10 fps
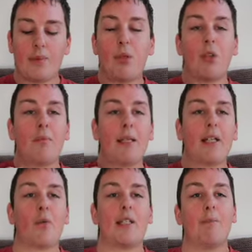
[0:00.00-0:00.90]
put a bigger
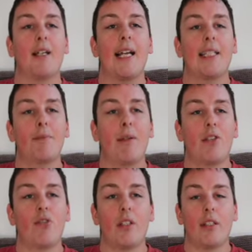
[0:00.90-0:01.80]
one in my guest
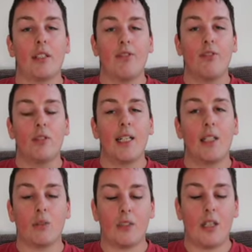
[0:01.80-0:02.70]
bedroom because I thought they
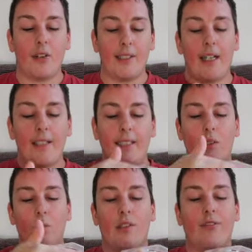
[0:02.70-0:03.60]
looked nice, and this
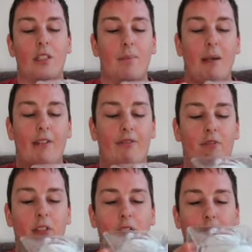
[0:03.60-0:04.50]
one's for the
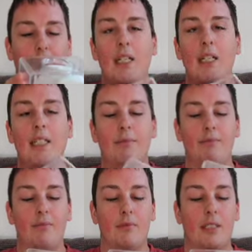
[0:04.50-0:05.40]
bathroom.
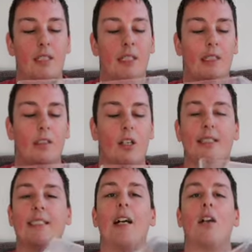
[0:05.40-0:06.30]
And and like I
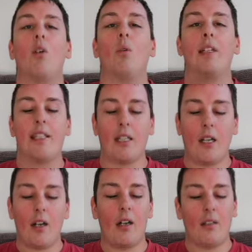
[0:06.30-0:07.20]
say, I've got one in the
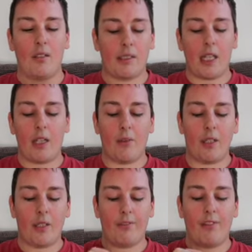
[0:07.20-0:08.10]
car, so I
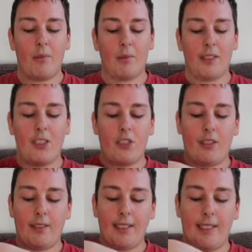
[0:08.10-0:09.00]
can find my
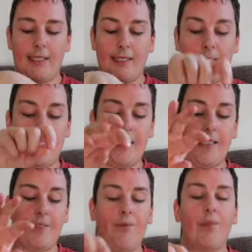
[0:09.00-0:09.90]
tissues easily
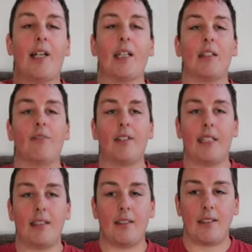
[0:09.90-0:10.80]
and
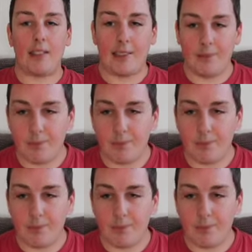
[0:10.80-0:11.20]
conveniently.